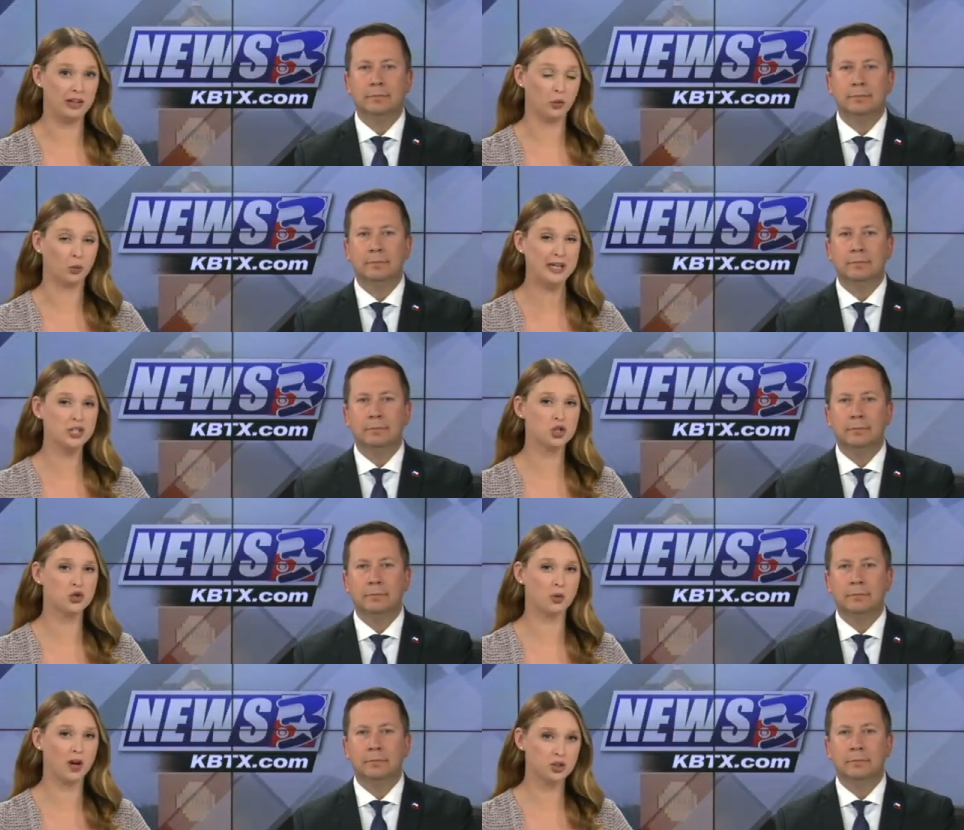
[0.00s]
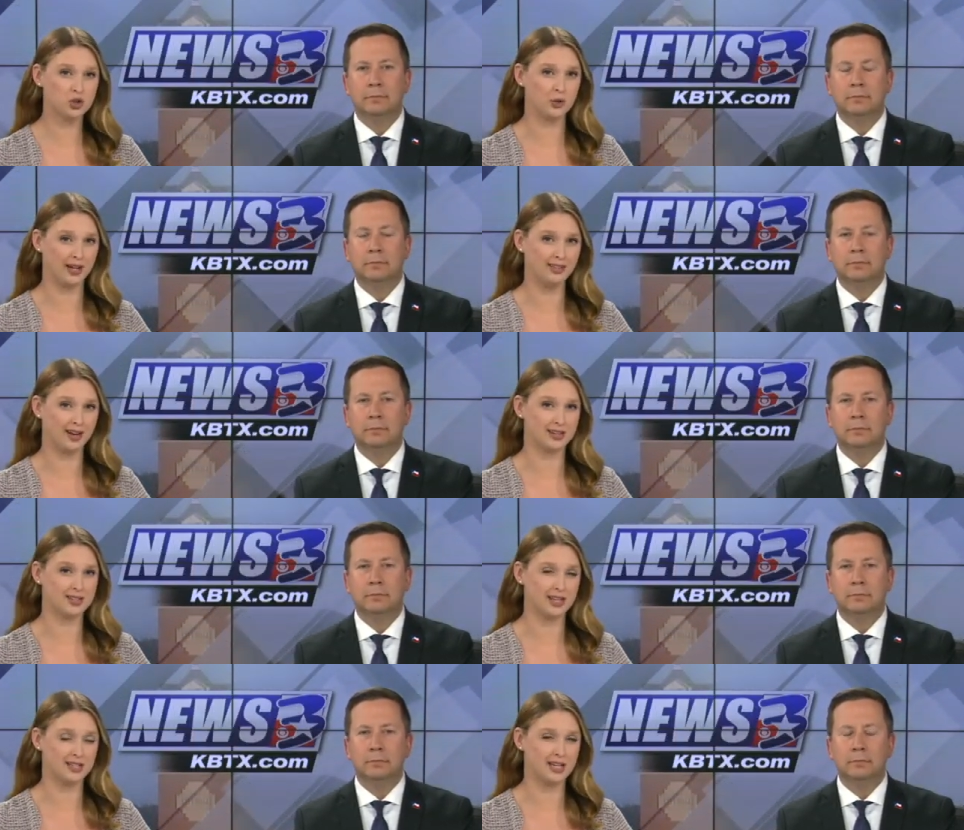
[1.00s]
Speaker 1: the restructuring that is
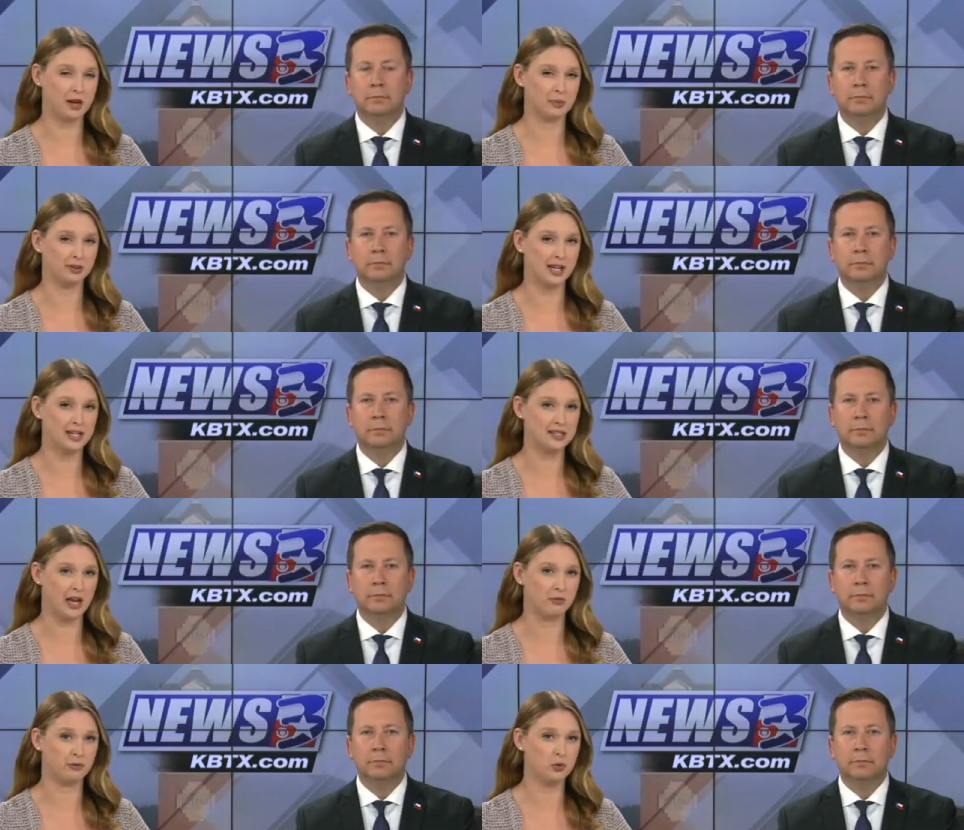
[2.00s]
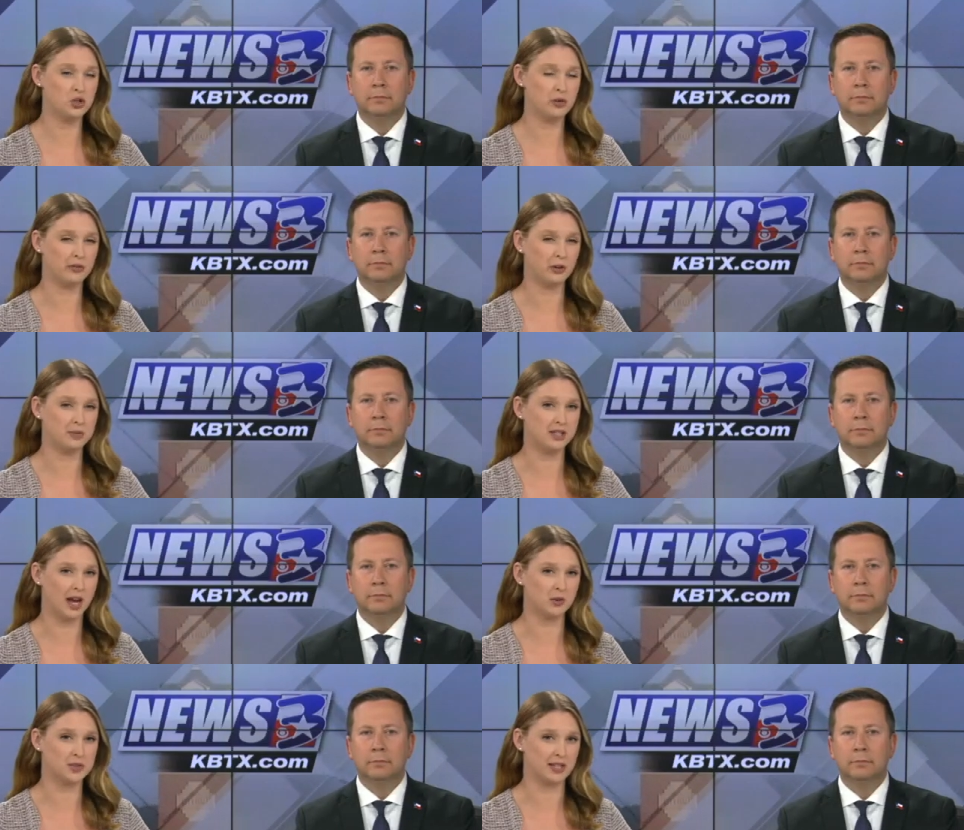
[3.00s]
set to take place at Fujifilm
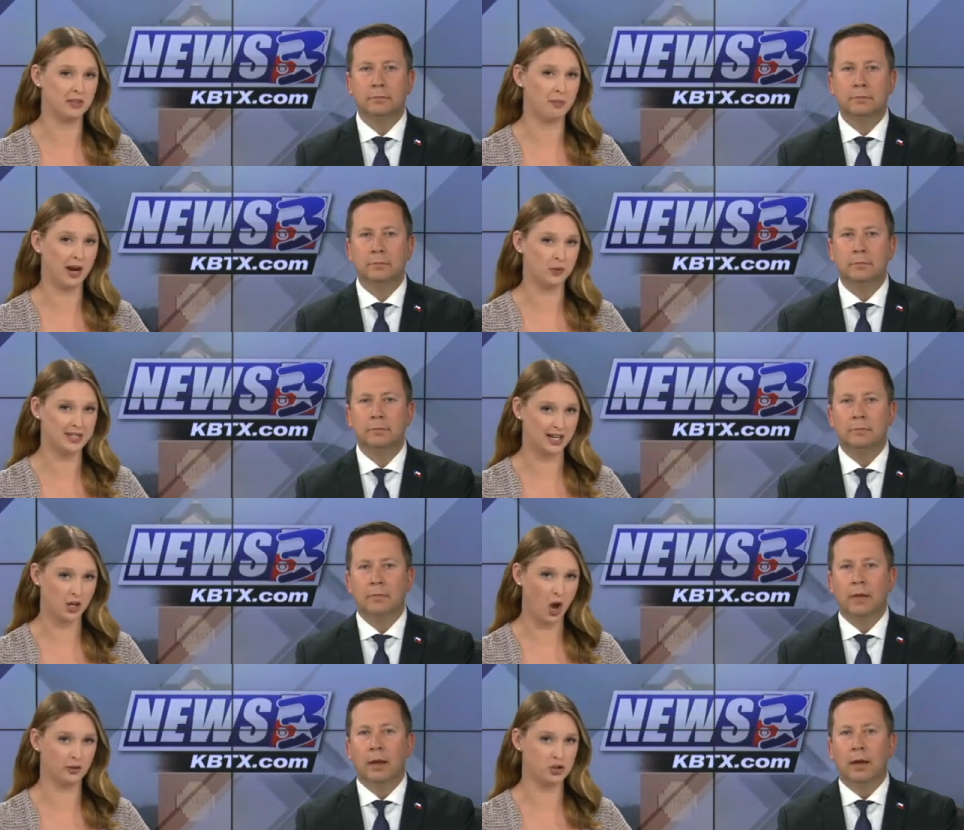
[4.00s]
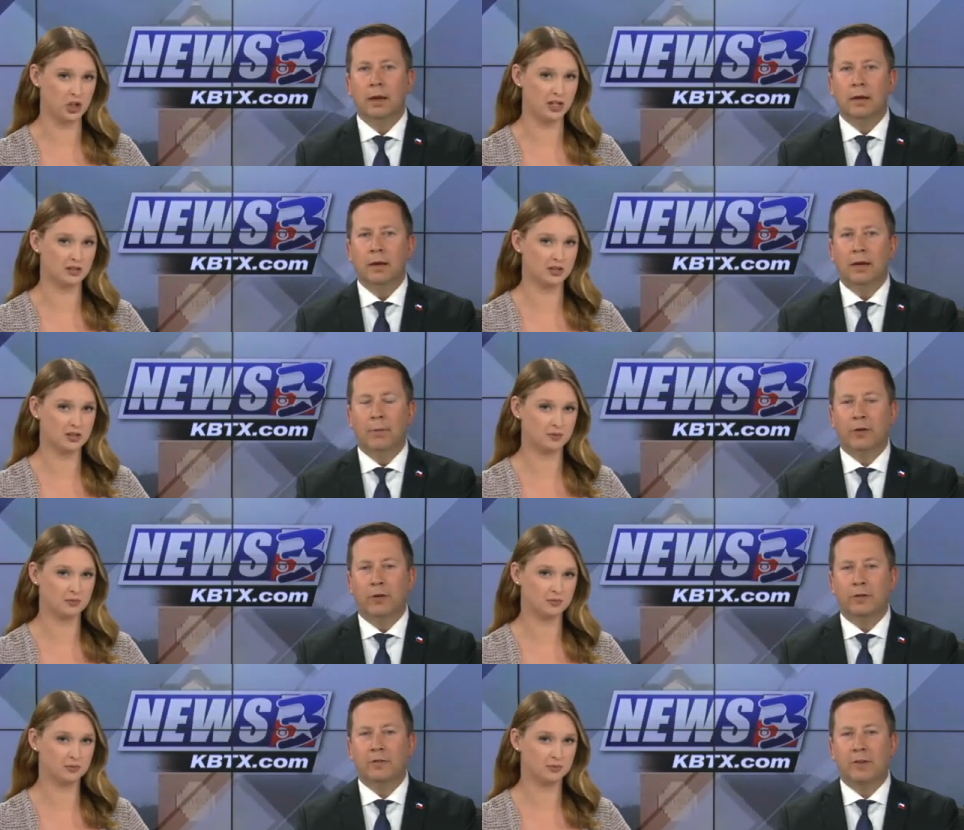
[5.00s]
Diosynth Biotechnologies. Yeah, we're
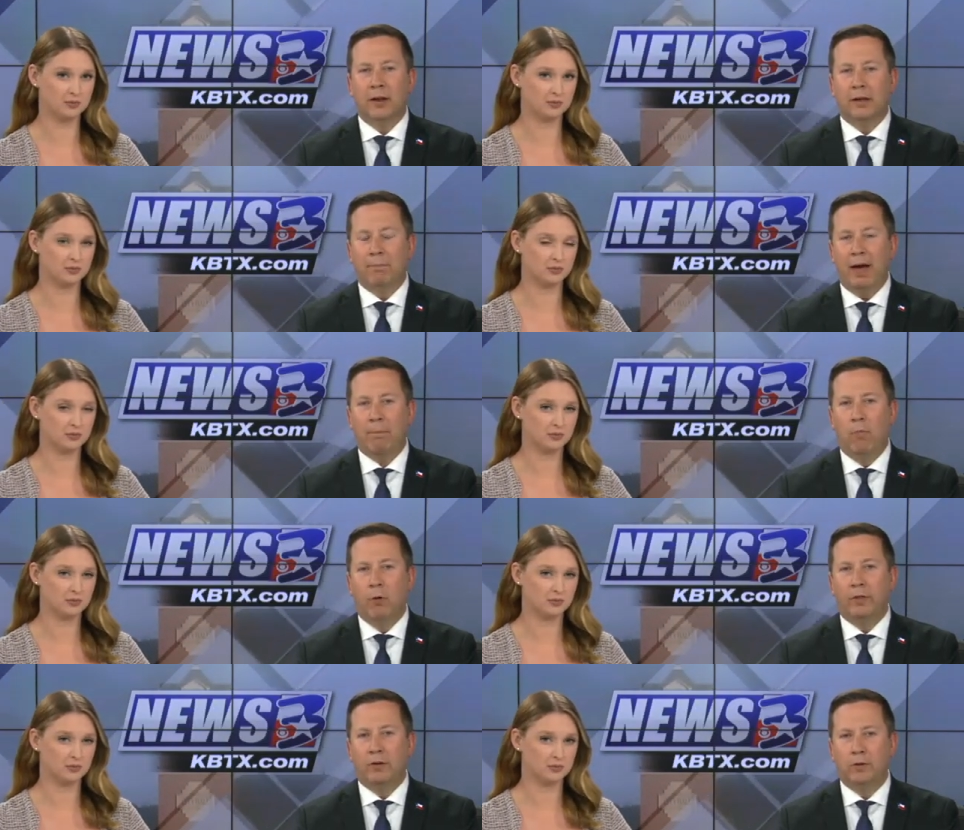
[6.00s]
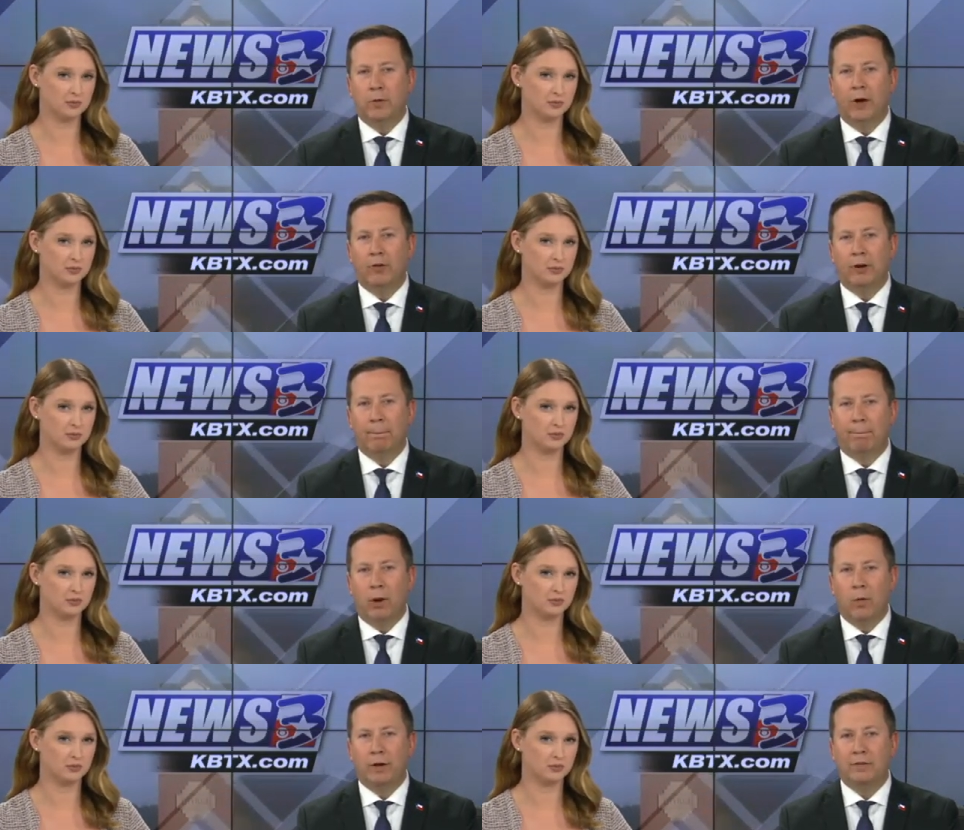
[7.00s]
told
Speaker 2: this is going to impact more than 200
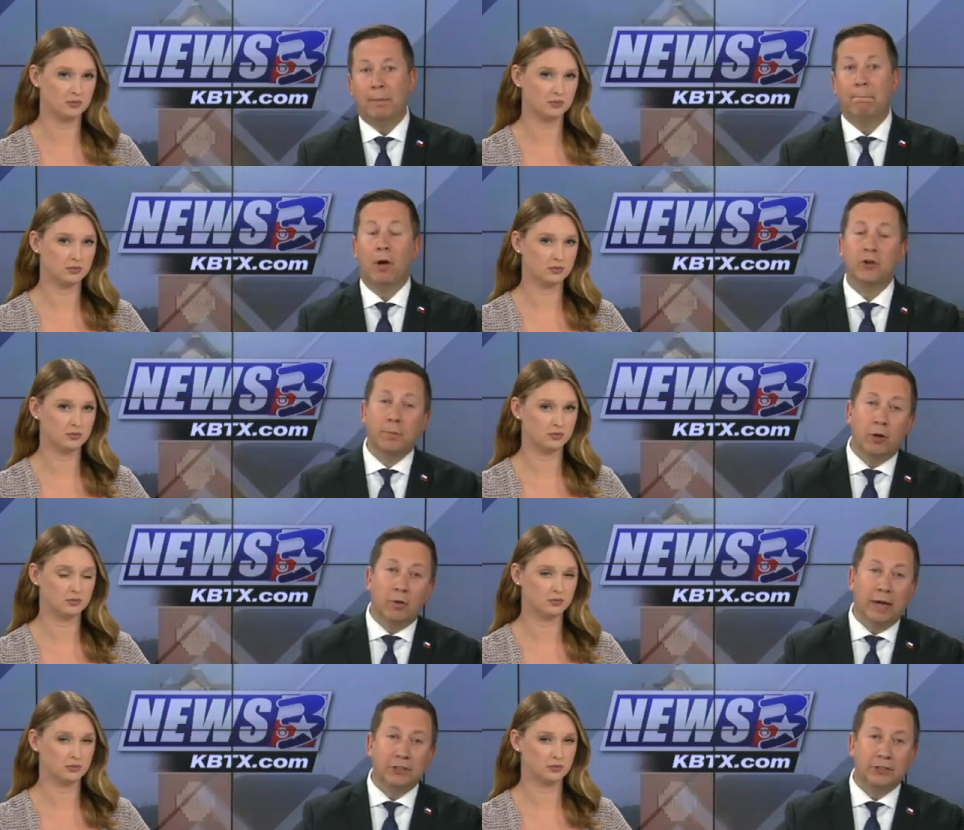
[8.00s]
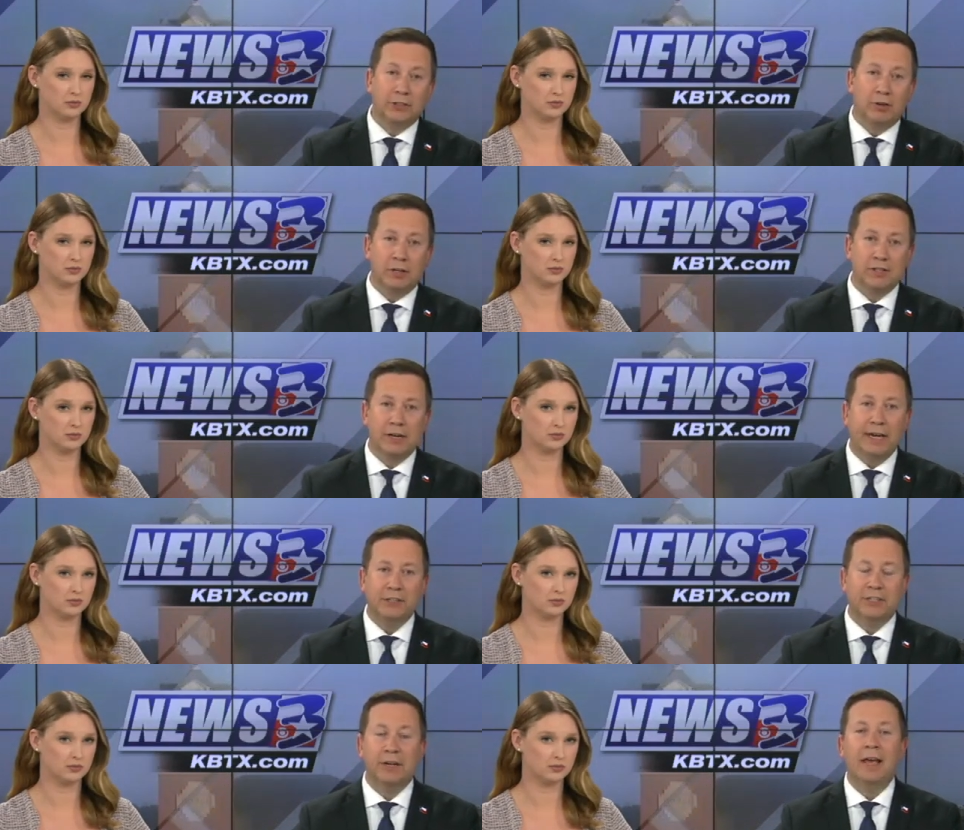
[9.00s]
employees at multiple locations across the
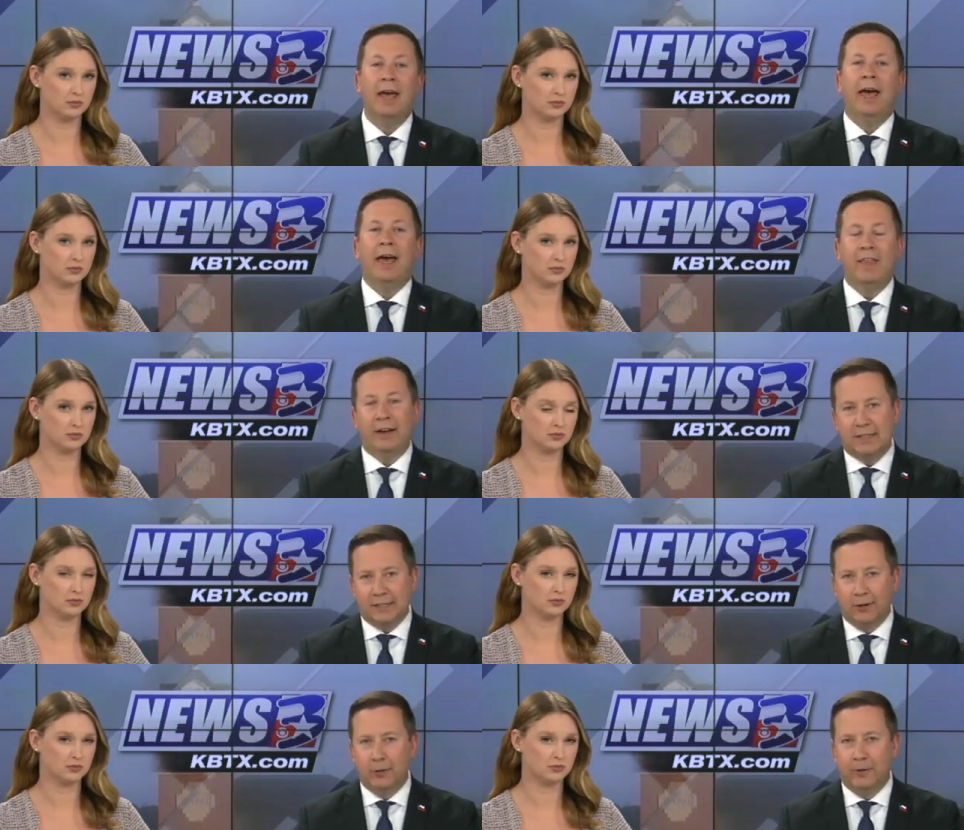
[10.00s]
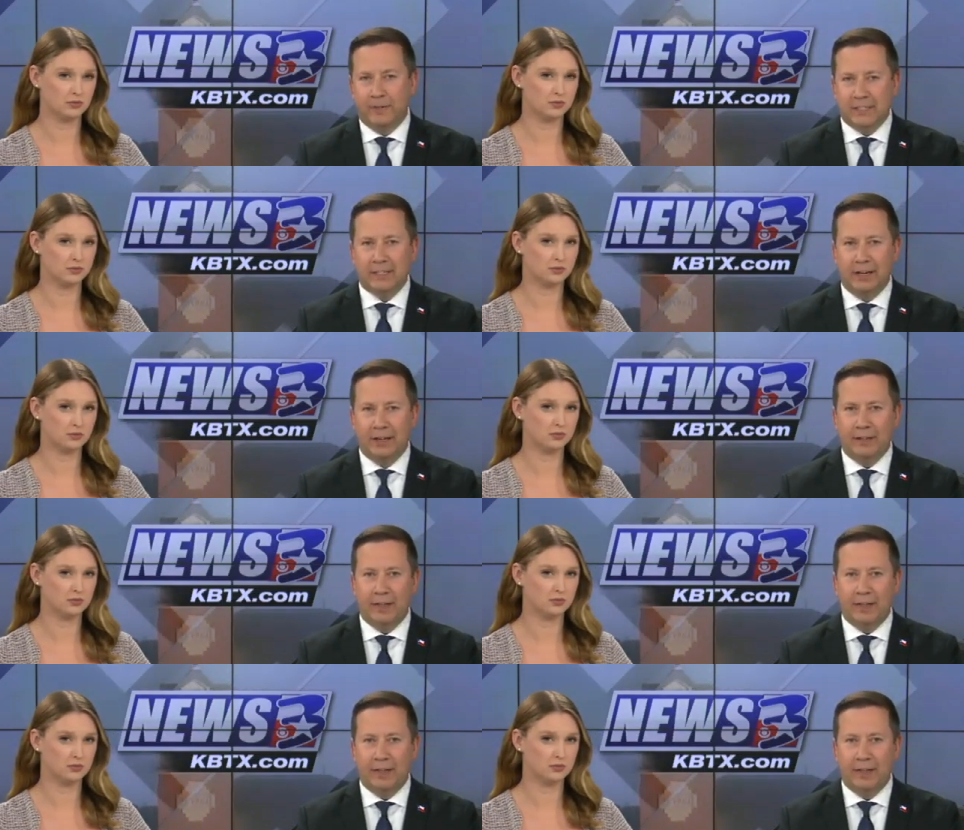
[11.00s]
nation, and that does include the facility